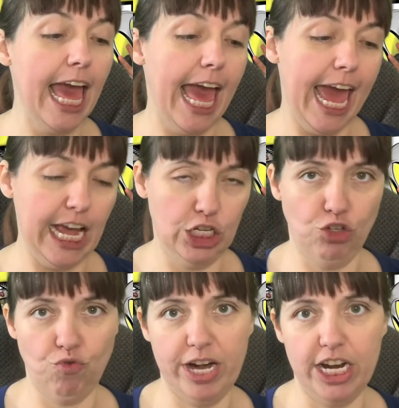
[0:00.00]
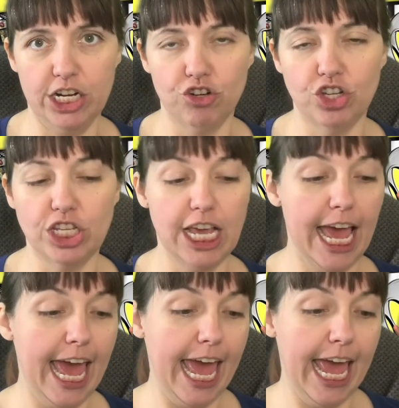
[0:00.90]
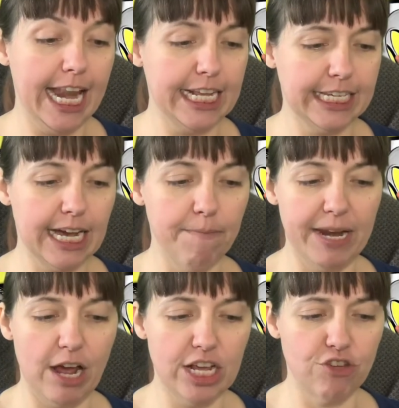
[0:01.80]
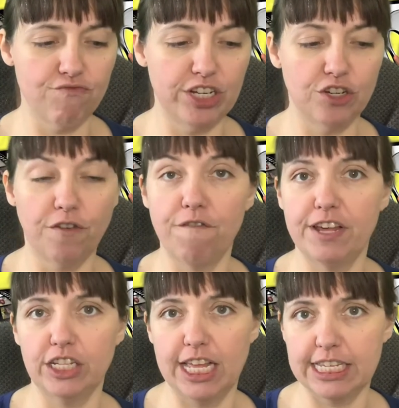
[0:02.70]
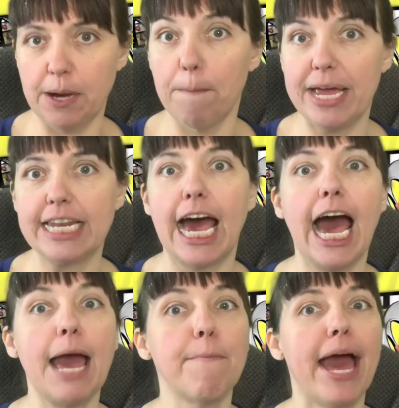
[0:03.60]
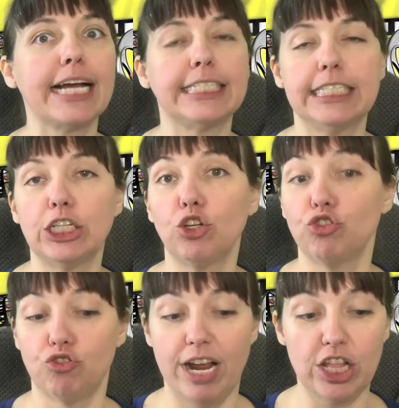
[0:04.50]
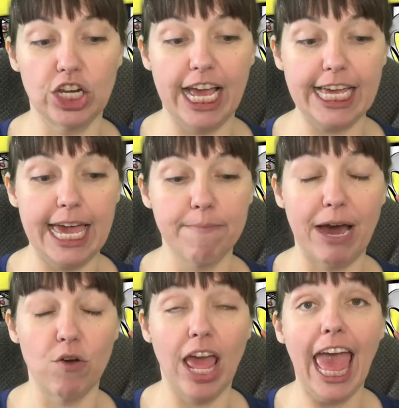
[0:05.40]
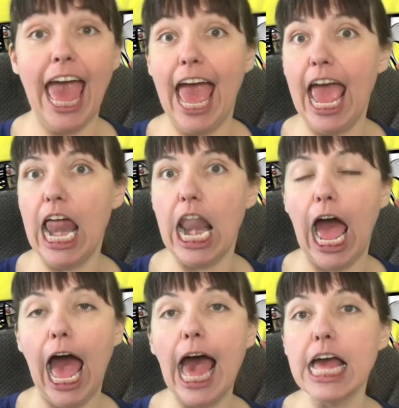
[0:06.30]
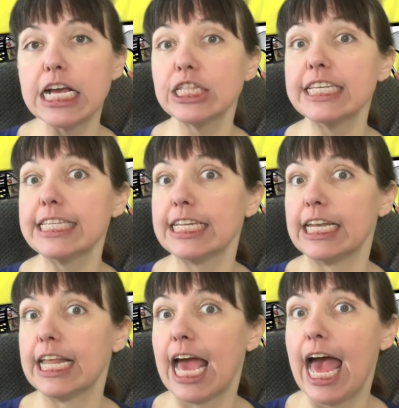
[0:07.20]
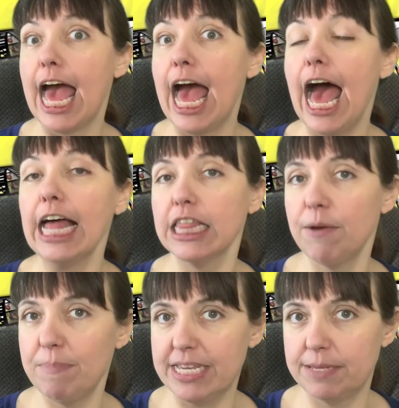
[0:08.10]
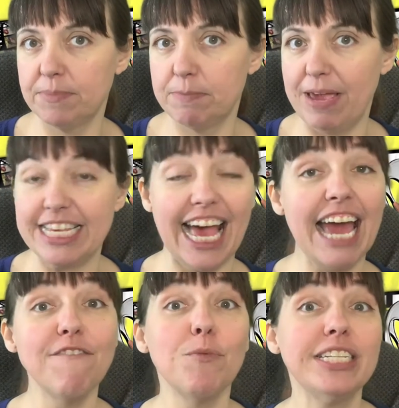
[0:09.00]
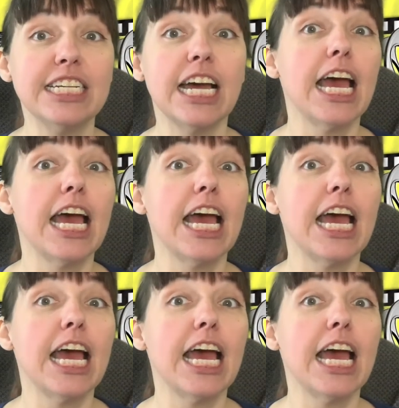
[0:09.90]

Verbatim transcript: Asteroid Hunters, and it's coming out, it's original film that's gonna be in the IMAX, in a little trailer that came out. And I love me some space. I even went to